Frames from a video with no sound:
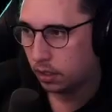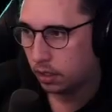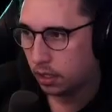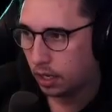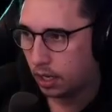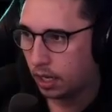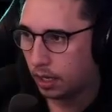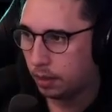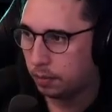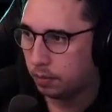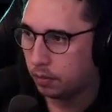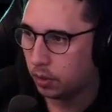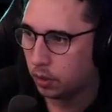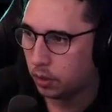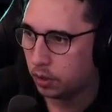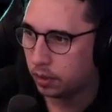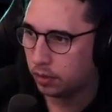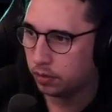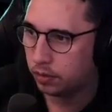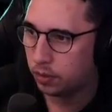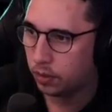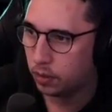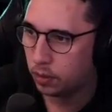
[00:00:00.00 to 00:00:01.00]
I'm looking
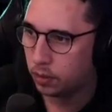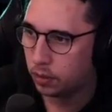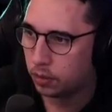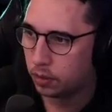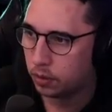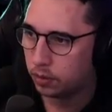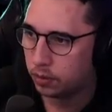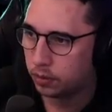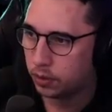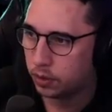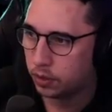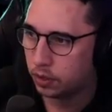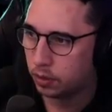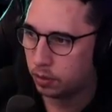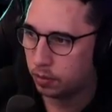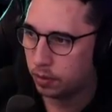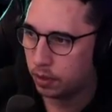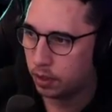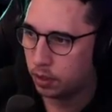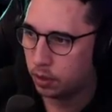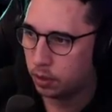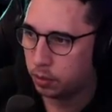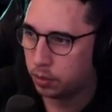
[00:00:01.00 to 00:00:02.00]
for for
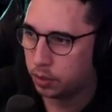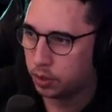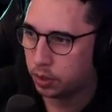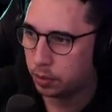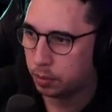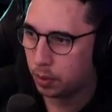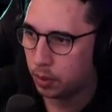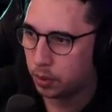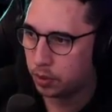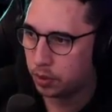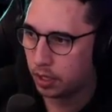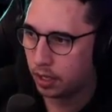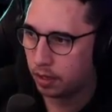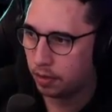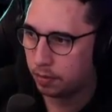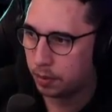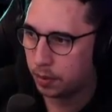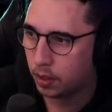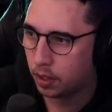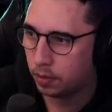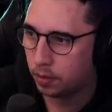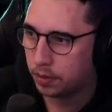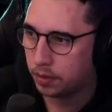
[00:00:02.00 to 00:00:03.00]
someone who was supposed to have
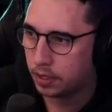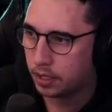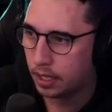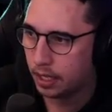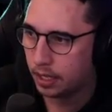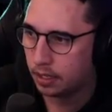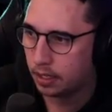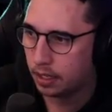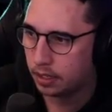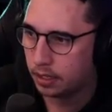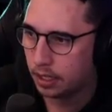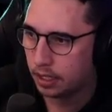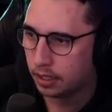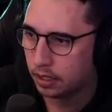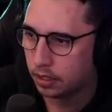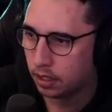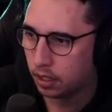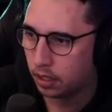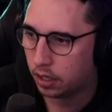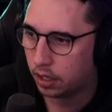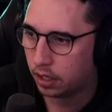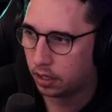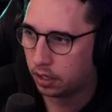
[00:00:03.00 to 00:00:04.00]
become the dan a
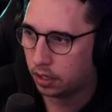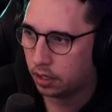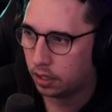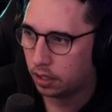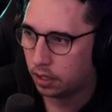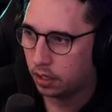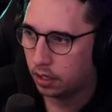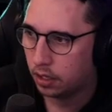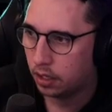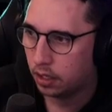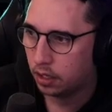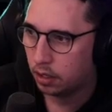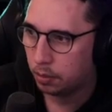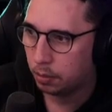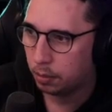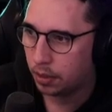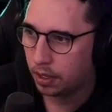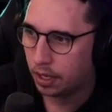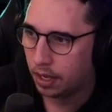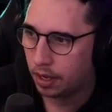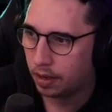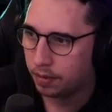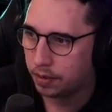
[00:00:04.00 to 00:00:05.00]
dandelion, but
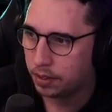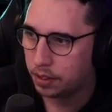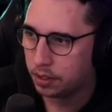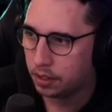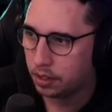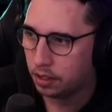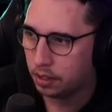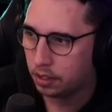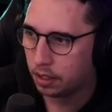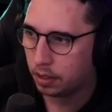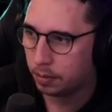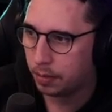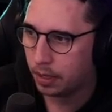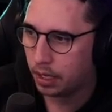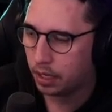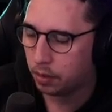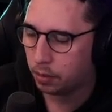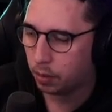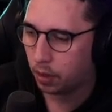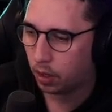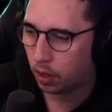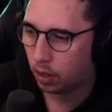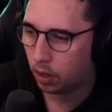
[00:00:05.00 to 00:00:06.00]
I haven't seen them
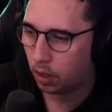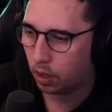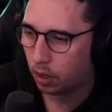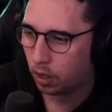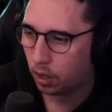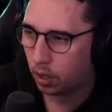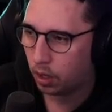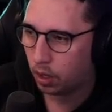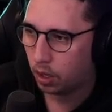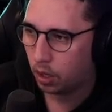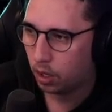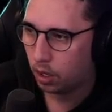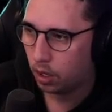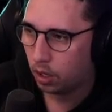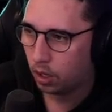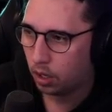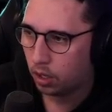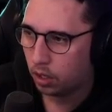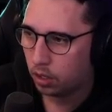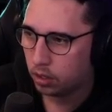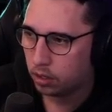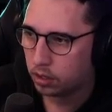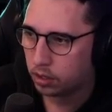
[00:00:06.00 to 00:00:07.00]
anywhere.
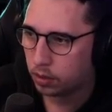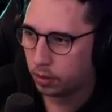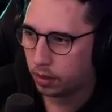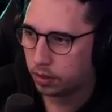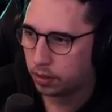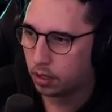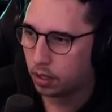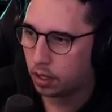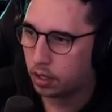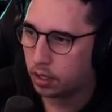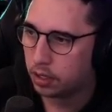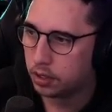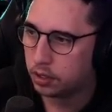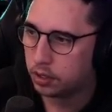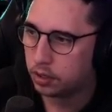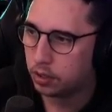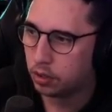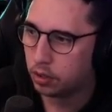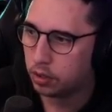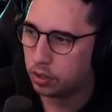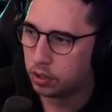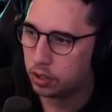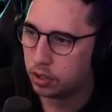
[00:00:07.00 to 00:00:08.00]
So I thought I'd
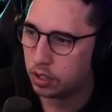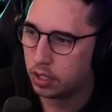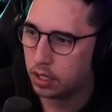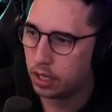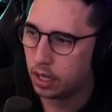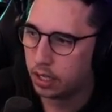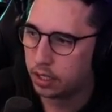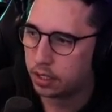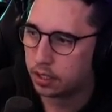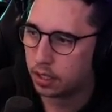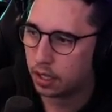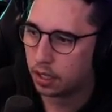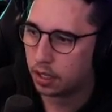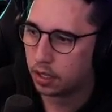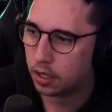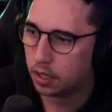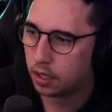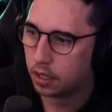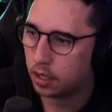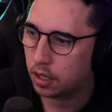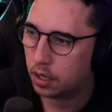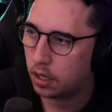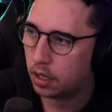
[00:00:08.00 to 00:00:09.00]
search the data.
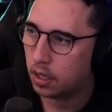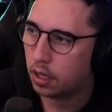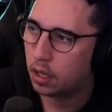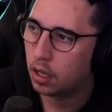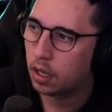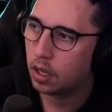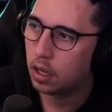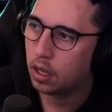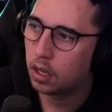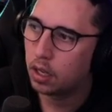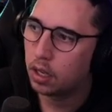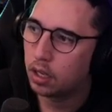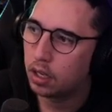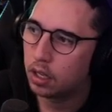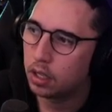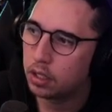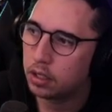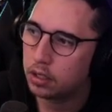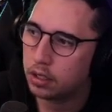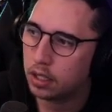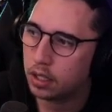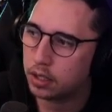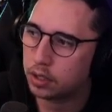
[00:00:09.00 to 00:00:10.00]

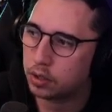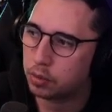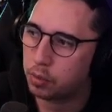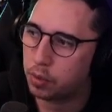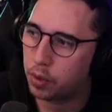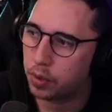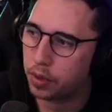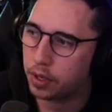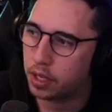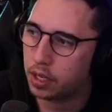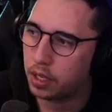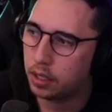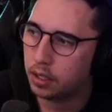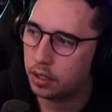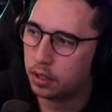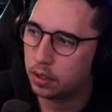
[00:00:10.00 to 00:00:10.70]
That's worrying.